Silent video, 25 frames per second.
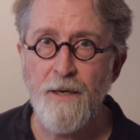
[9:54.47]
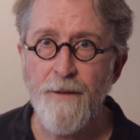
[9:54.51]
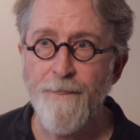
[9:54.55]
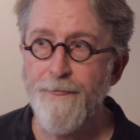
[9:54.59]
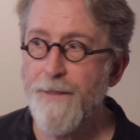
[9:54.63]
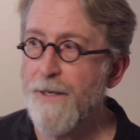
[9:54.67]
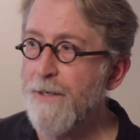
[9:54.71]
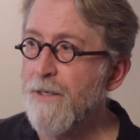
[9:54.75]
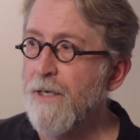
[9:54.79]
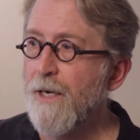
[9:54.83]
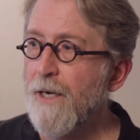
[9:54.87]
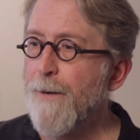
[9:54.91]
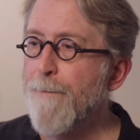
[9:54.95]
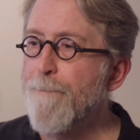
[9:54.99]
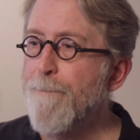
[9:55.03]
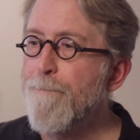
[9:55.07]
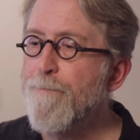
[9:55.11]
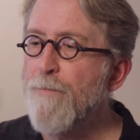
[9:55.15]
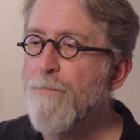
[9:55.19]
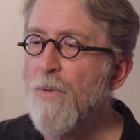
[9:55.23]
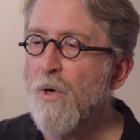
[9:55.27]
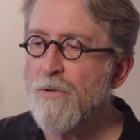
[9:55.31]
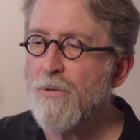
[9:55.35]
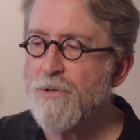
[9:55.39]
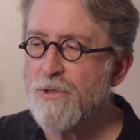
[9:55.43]
that
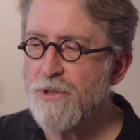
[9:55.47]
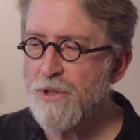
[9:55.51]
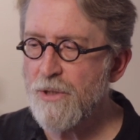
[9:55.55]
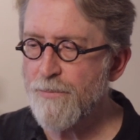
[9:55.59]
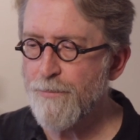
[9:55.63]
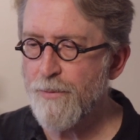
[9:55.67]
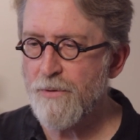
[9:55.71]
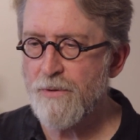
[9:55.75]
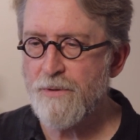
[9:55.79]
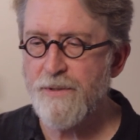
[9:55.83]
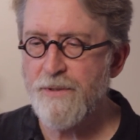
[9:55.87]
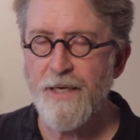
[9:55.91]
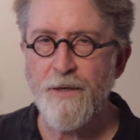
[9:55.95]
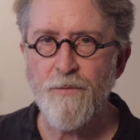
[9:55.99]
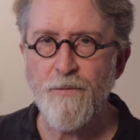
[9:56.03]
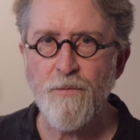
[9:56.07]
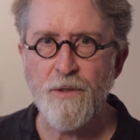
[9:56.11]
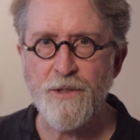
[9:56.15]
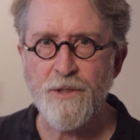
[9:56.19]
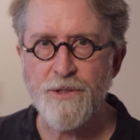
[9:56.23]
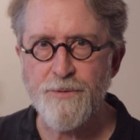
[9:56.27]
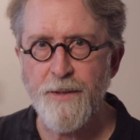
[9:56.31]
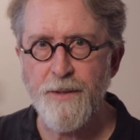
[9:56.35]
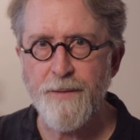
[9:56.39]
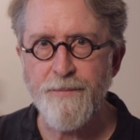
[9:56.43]
multiple
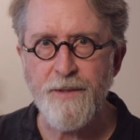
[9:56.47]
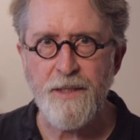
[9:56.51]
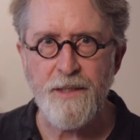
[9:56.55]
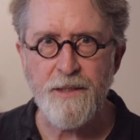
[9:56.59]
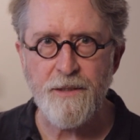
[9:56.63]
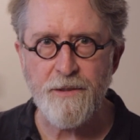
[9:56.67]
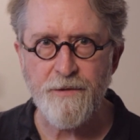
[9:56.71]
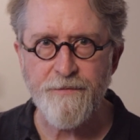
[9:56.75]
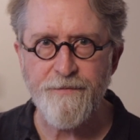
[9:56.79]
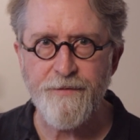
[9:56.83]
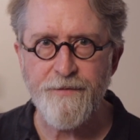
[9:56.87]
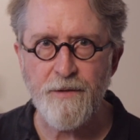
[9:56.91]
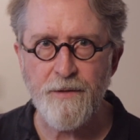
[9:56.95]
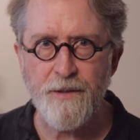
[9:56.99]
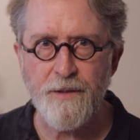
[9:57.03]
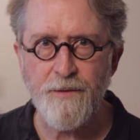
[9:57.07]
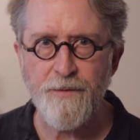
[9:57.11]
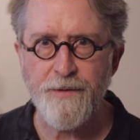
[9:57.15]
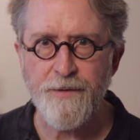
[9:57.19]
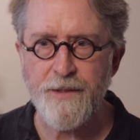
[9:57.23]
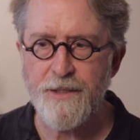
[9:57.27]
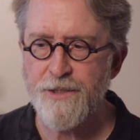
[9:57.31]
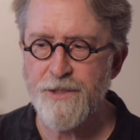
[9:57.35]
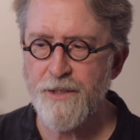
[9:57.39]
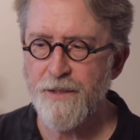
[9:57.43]
networks may be interfering
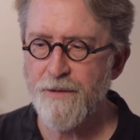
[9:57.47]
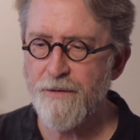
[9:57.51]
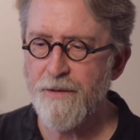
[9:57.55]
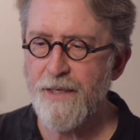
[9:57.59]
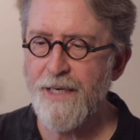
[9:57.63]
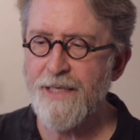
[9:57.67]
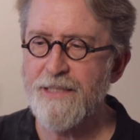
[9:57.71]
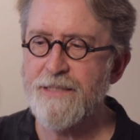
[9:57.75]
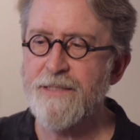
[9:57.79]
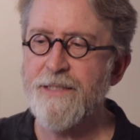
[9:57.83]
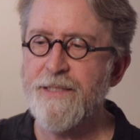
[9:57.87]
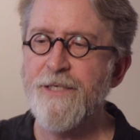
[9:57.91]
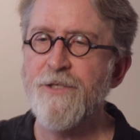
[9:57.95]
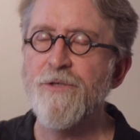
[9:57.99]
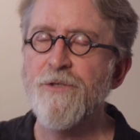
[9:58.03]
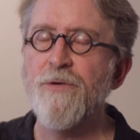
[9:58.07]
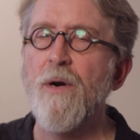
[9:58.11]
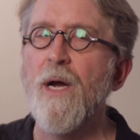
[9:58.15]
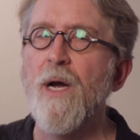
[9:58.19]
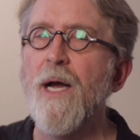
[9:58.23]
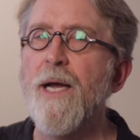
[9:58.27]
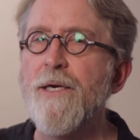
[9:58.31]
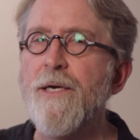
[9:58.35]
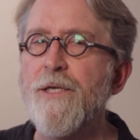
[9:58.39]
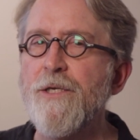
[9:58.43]
with each other as they
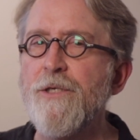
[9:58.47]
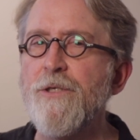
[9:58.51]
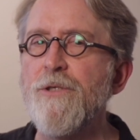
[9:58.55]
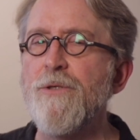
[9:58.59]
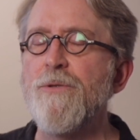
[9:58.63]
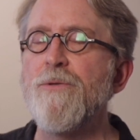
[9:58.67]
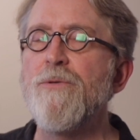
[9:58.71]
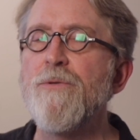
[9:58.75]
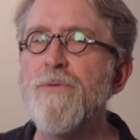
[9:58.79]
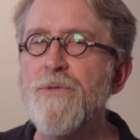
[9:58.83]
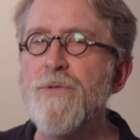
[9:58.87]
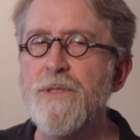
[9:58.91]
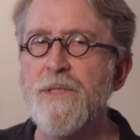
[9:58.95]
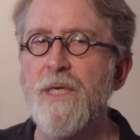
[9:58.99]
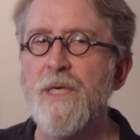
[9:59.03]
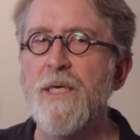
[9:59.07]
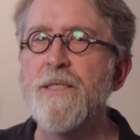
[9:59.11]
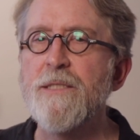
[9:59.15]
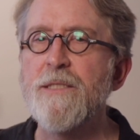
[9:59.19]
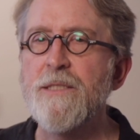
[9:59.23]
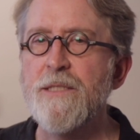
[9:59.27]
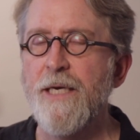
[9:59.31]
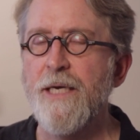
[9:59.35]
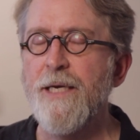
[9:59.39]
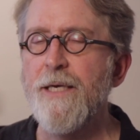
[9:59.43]
try to use the
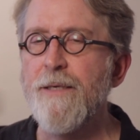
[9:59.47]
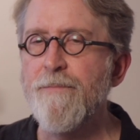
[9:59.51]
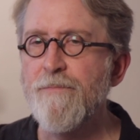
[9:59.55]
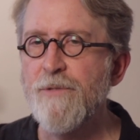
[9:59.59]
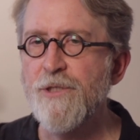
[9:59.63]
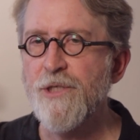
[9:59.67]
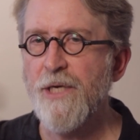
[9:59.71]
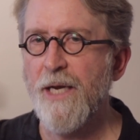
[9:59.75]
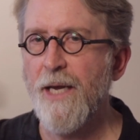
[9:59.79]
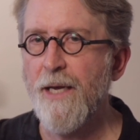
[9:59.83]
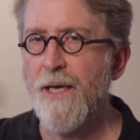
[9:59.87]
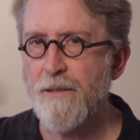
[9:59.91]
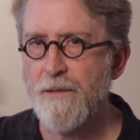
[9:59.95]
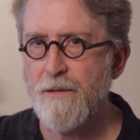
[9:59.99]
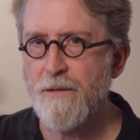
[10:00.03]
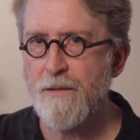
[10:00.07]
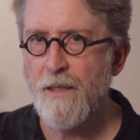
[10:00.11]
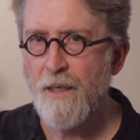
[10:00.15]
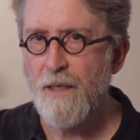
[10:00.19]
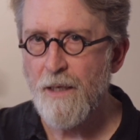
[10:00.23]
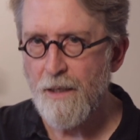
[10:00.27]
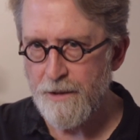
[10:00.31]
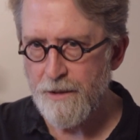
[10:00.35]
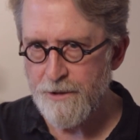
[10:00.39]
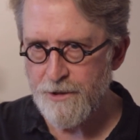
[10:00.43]
same channel
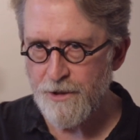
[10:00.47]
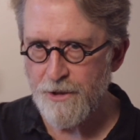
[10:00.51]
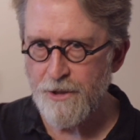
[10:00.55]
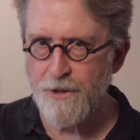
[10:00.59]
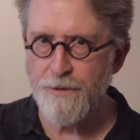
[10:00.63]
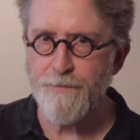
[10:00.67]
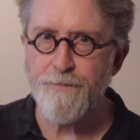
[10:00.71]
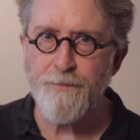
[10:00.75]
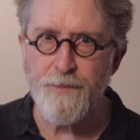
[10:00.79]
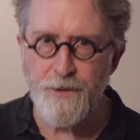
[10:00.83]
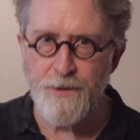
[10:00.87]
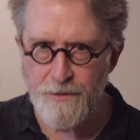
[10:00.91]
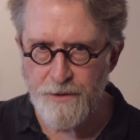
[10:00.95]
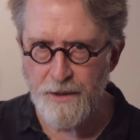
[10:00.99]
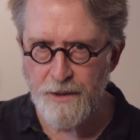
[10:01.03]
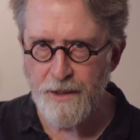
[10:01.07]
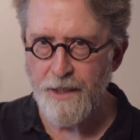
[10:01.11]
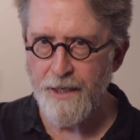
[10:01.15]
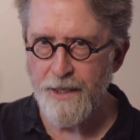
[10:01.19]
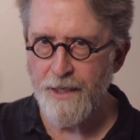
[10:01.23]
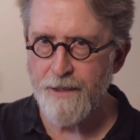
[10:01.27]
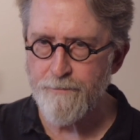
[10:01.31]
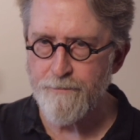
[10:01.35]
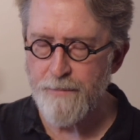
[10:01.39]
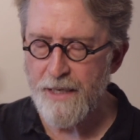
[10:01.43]
to
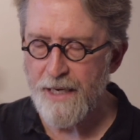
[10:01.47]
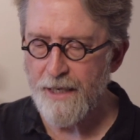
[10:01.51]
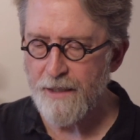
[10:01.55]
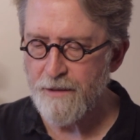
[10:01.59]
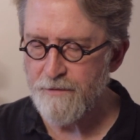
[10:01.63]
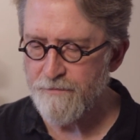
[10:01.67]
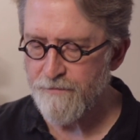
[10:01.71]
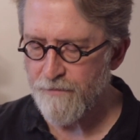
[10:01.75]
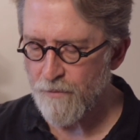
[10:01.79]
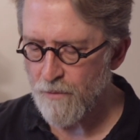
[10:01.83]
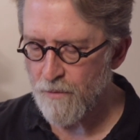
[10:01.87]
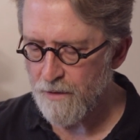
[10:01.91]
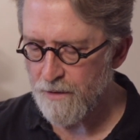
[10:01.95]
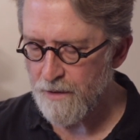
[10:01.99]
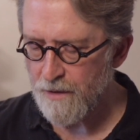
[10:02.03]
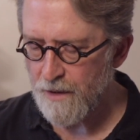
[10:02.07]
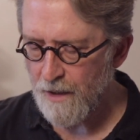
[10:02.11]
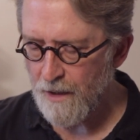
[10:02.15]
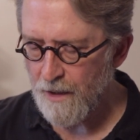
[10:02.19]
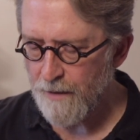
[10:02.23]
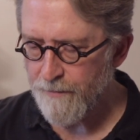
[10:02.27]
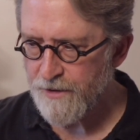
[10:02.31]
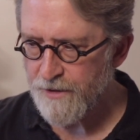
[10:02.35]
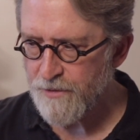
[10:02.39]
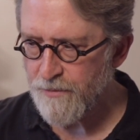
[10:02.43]
communicate back and forth
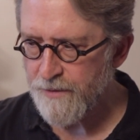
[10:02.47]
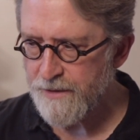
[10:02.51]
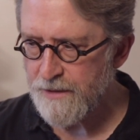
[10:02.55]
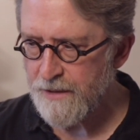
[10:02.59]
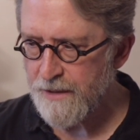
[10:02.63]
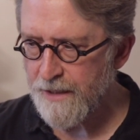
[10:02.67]
between the